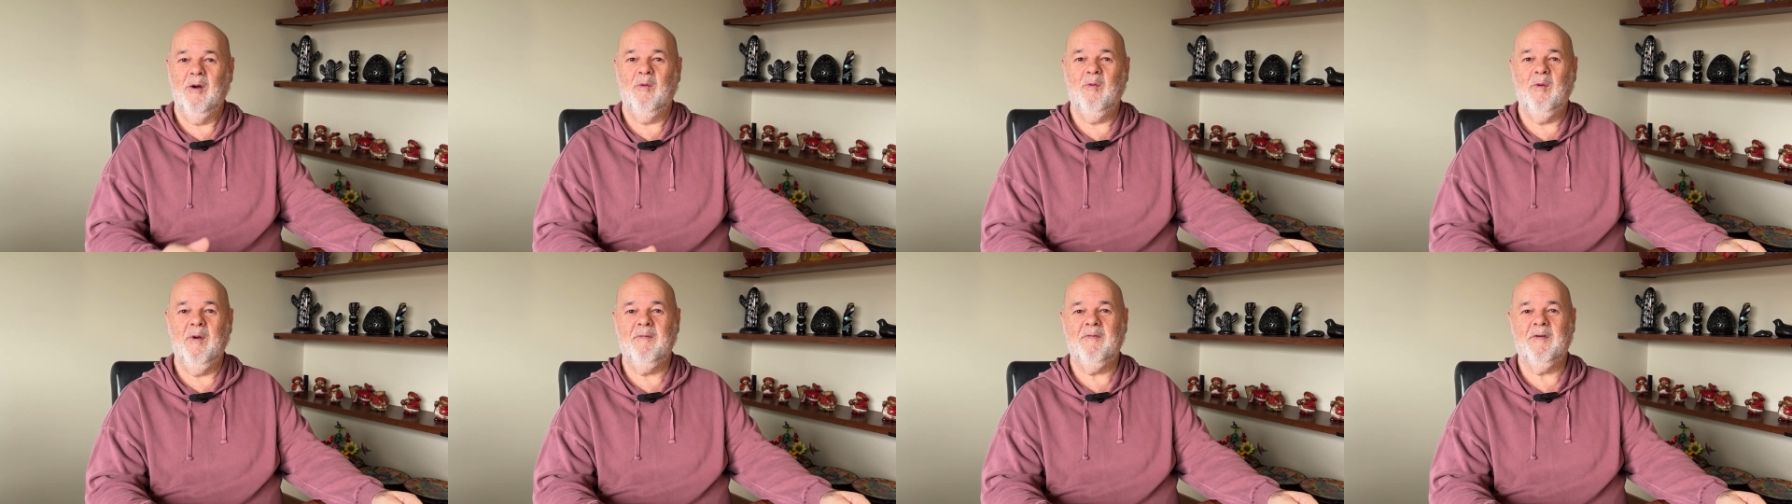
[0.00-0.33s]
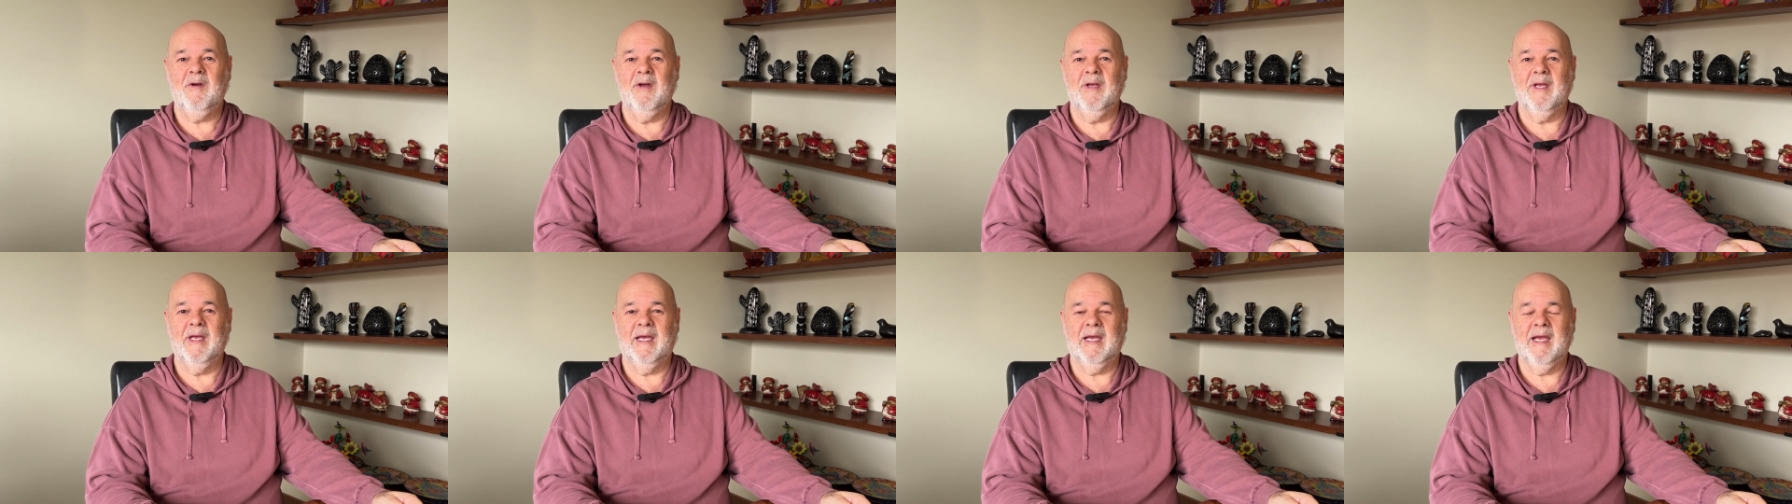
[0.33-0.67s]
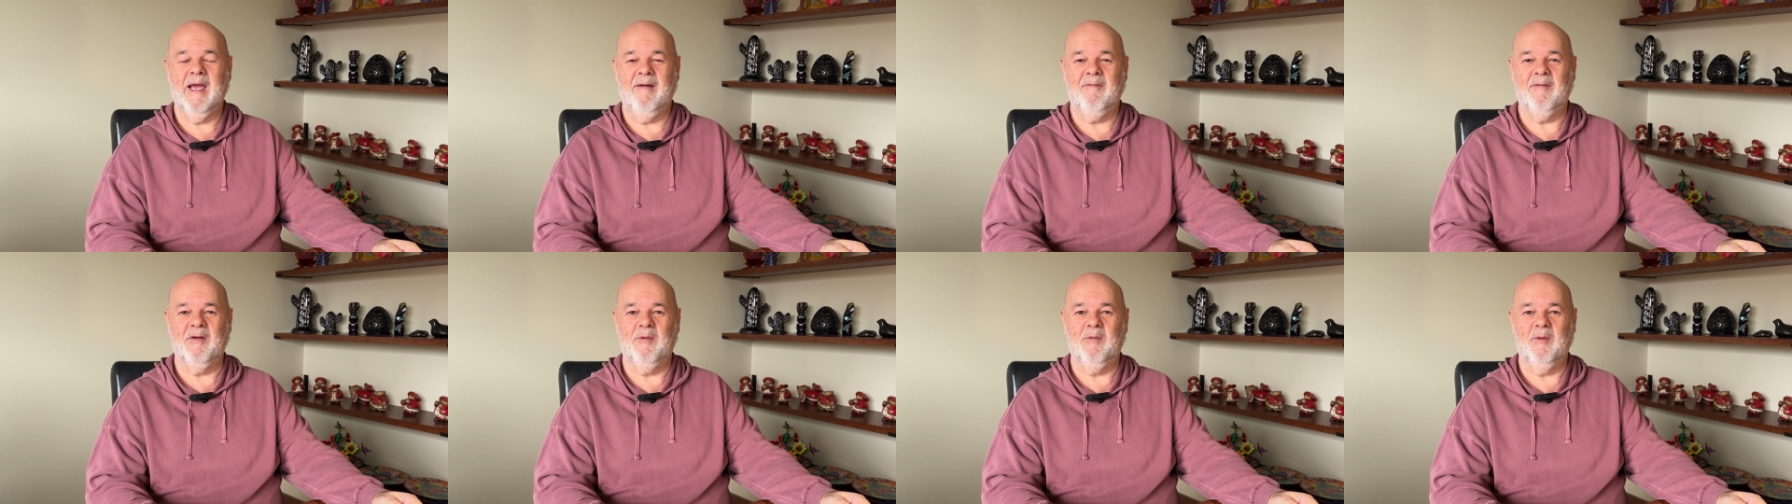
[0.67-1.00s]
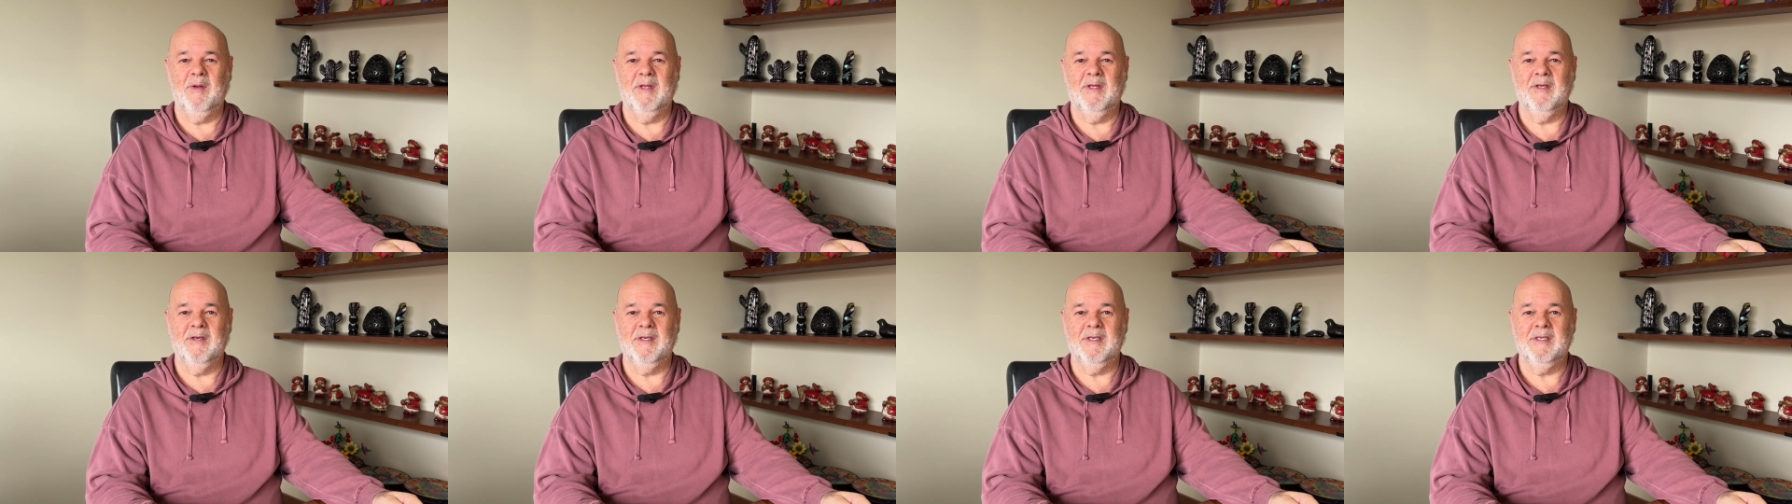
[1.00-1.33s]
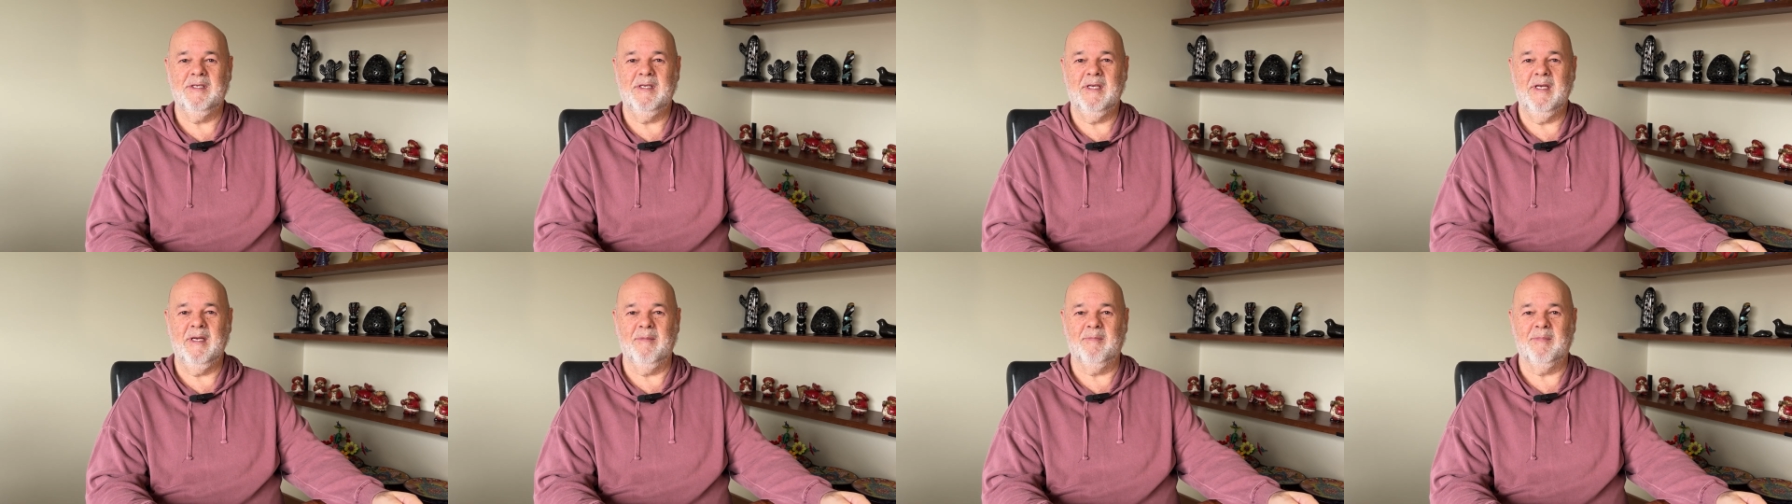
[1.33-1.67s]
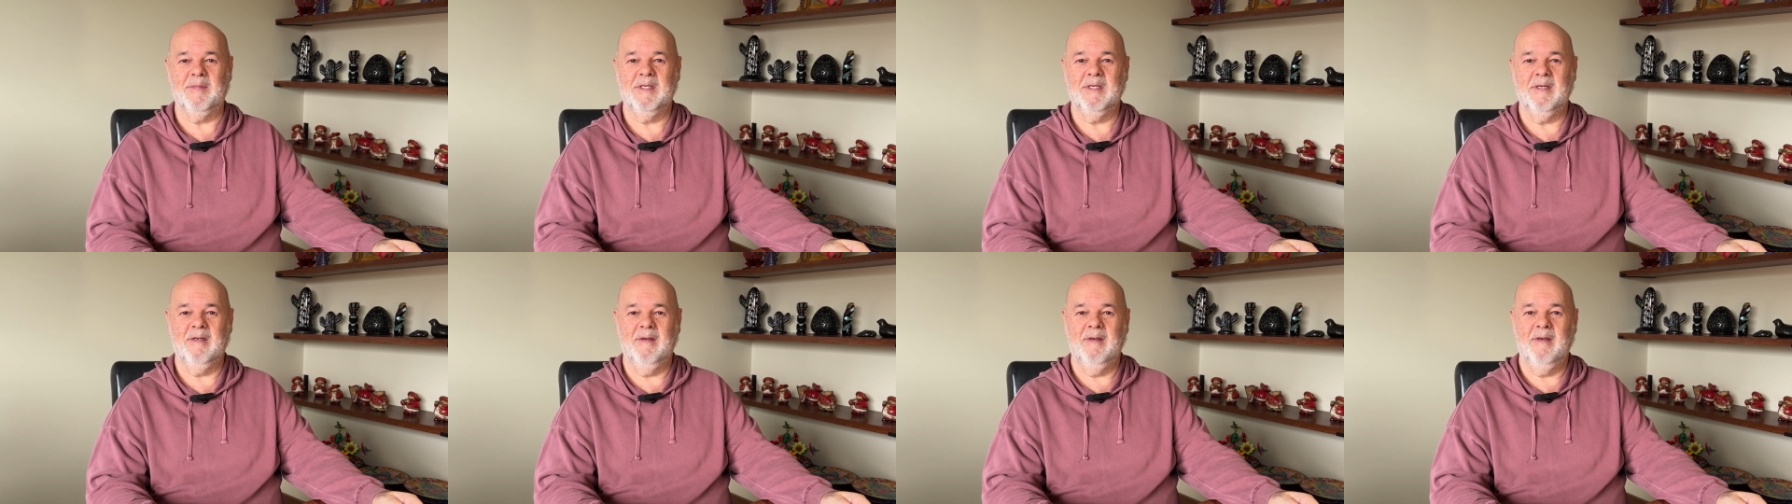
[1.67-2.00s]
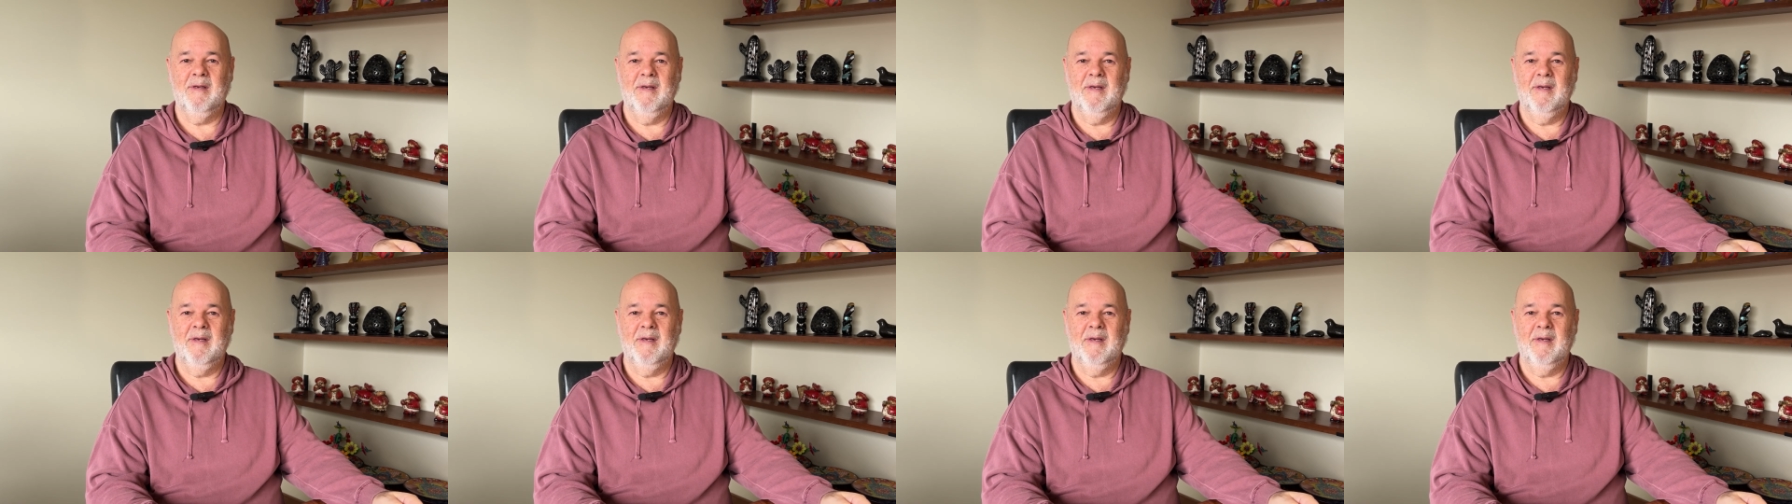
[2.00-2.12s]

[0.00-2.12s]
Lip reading: we've got you covered with these tips.